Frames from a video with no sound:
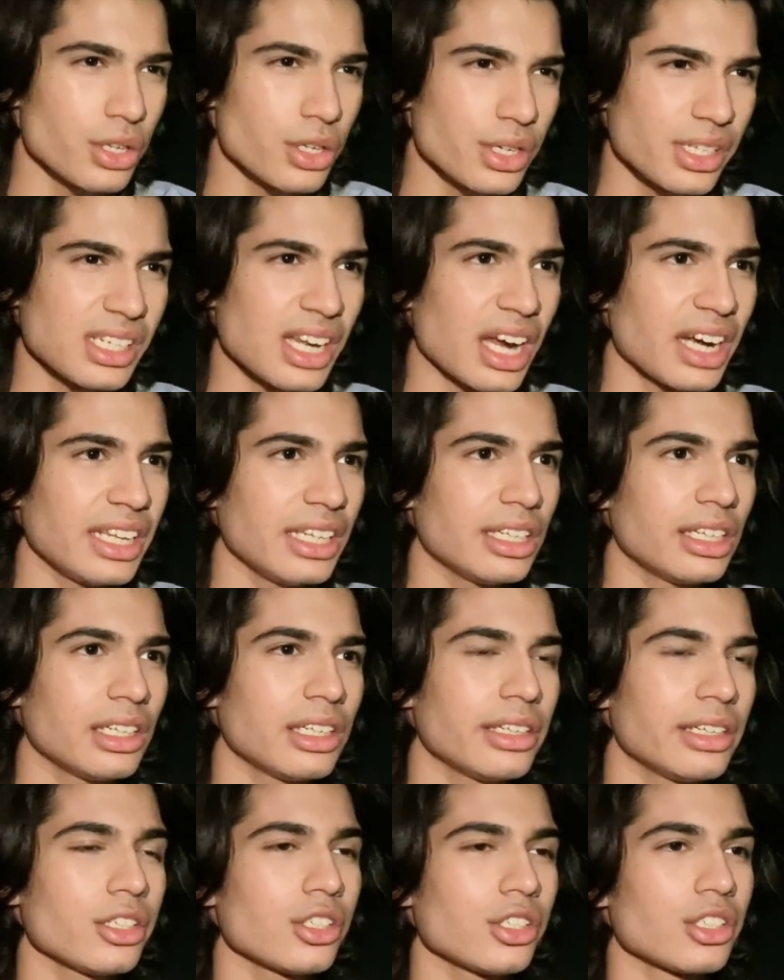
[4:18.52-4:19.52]
to study
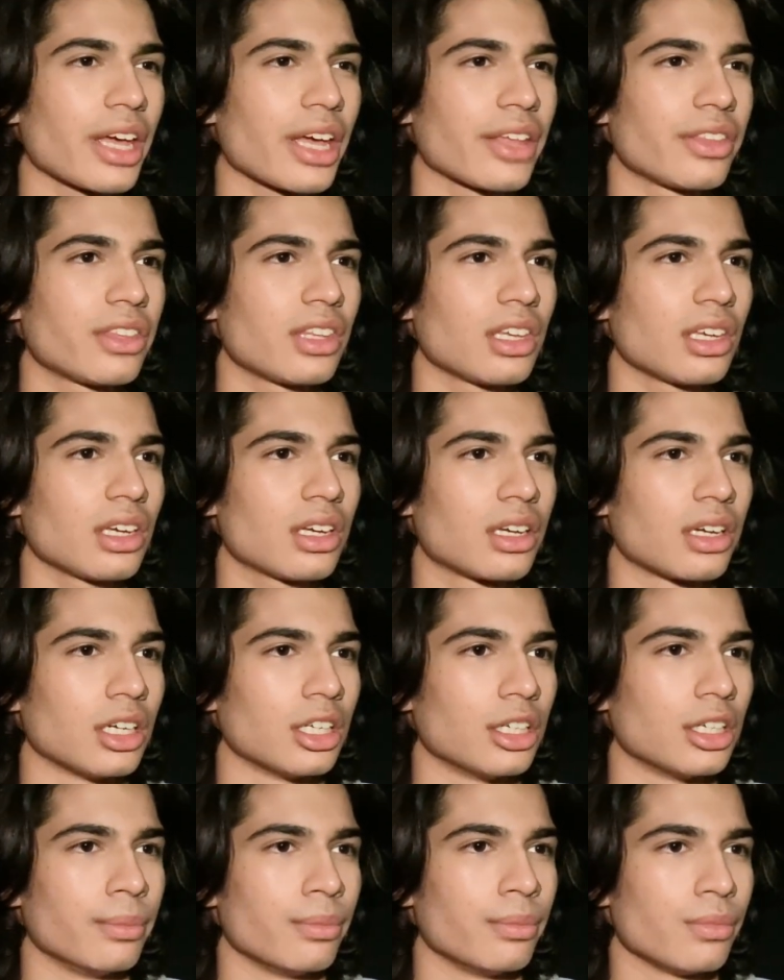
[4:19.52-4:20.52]
English, I think
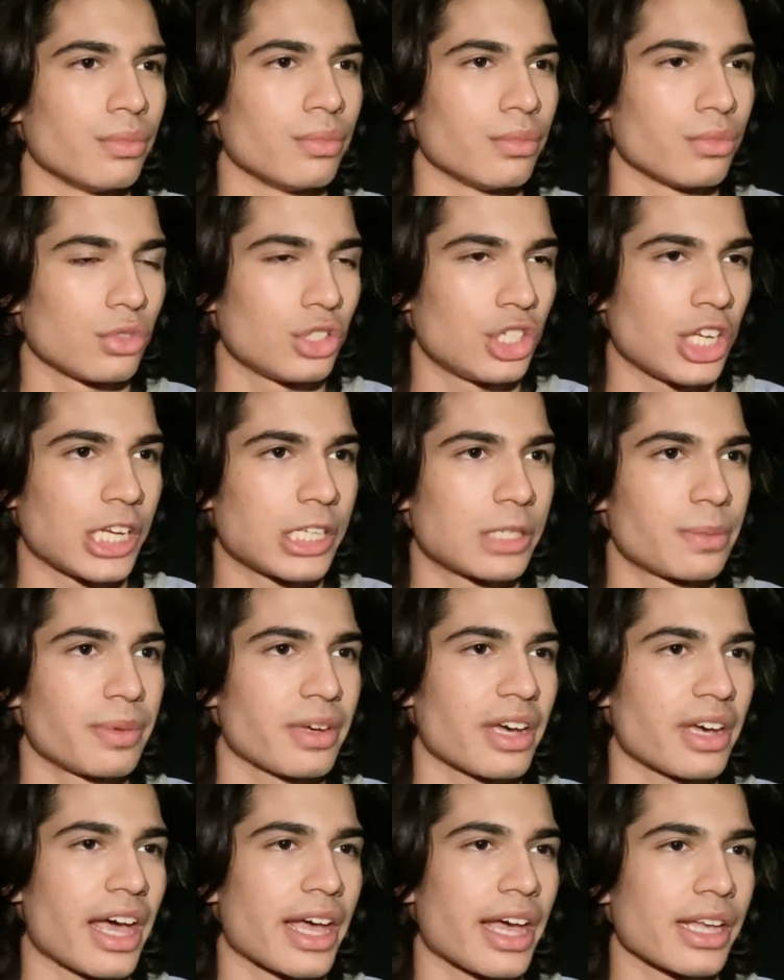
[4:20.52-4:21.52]
um,
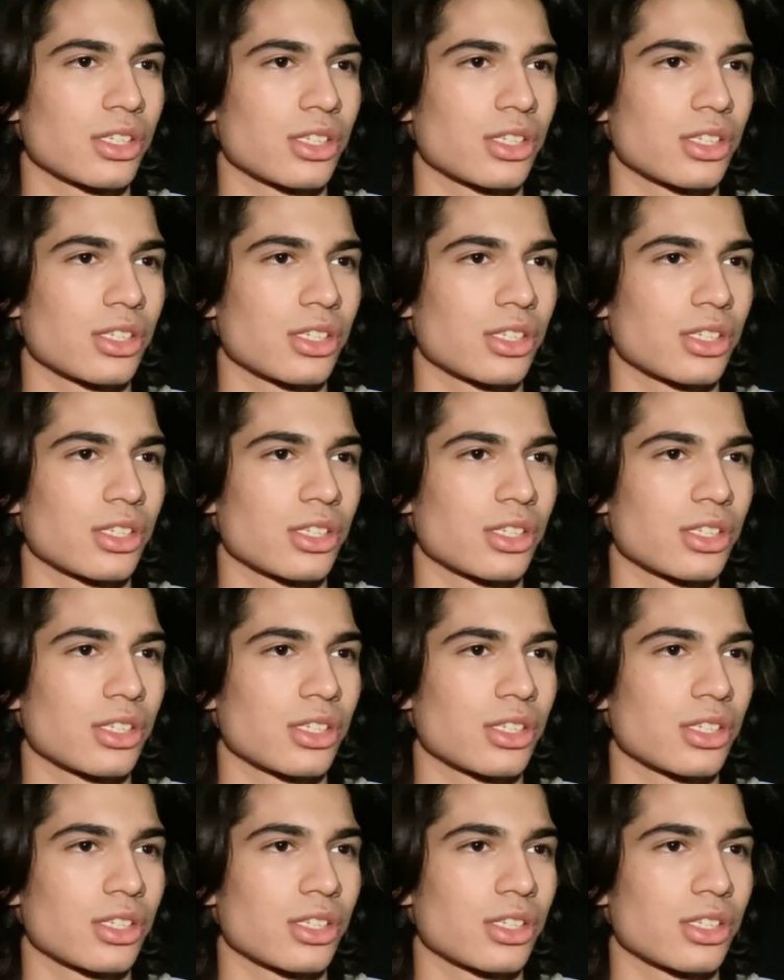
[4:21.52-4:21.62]
Shakespeare has